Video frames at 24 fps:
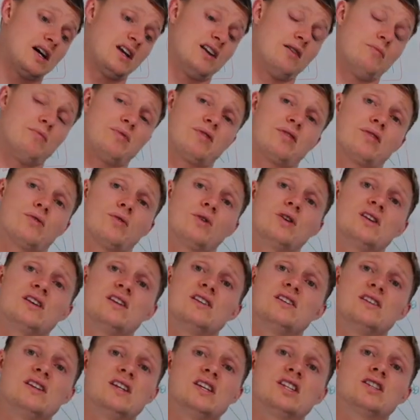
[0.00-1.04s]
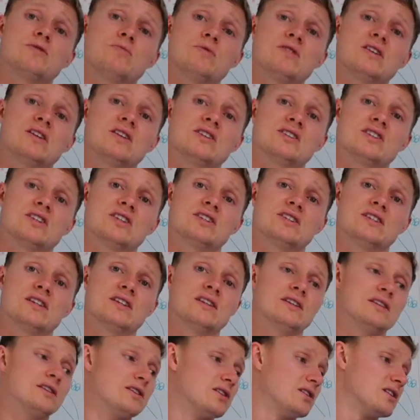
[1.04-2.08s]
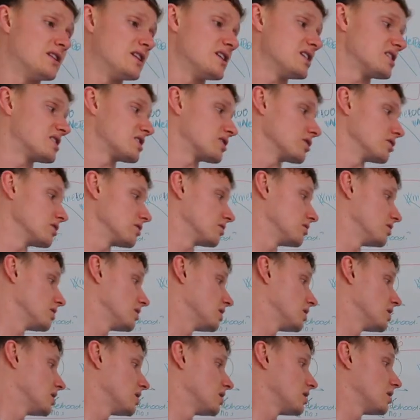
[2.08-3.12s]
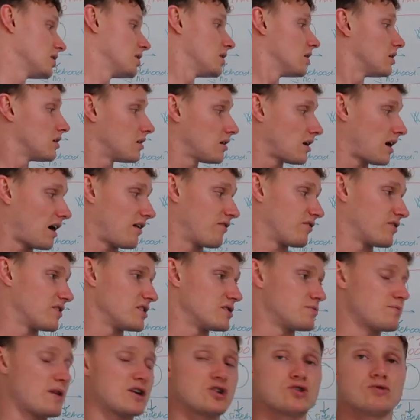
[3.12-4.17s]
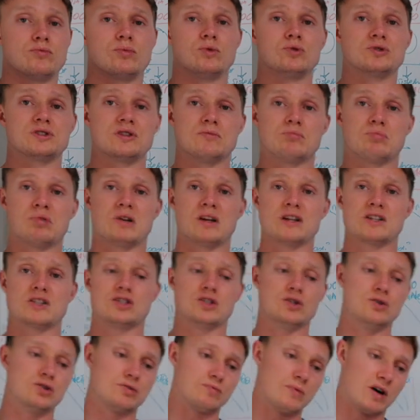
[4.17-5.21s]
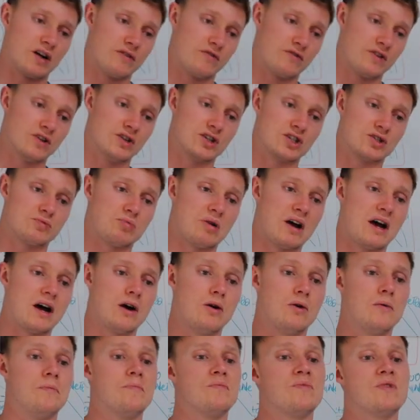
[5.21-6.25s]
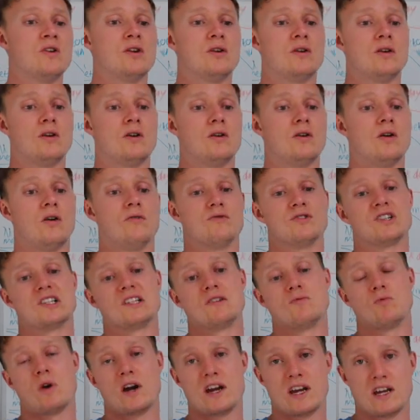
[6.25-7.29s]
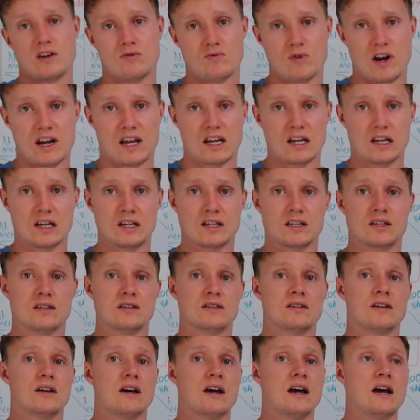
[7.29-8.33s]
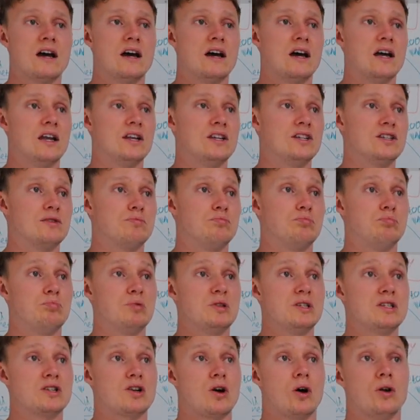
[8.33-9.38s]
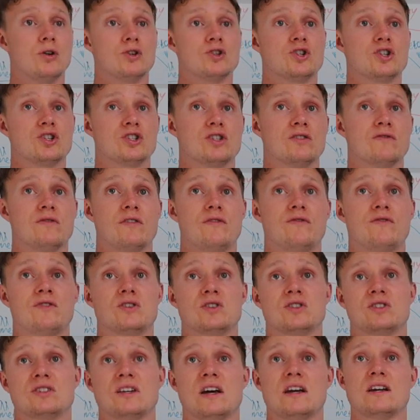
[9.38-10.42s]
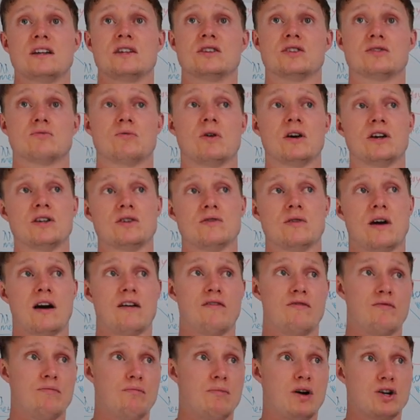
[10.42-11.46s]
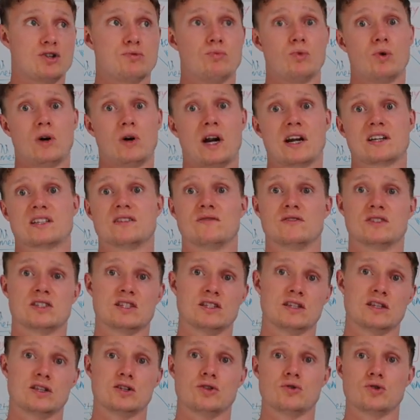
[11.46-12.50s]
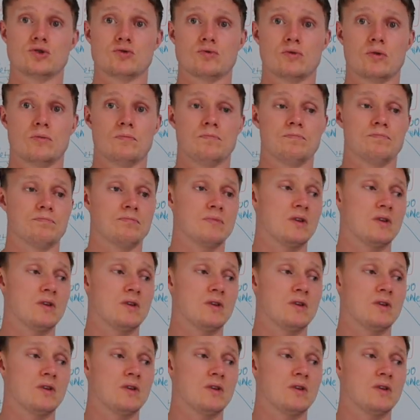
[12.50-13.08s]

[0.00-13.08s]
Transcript: And number three, you need to be consistent. You need to have these measurables in place, use MyFitnessPal, obviously weigh in regularly and be conscious of if there's days where you have much more activity than usual.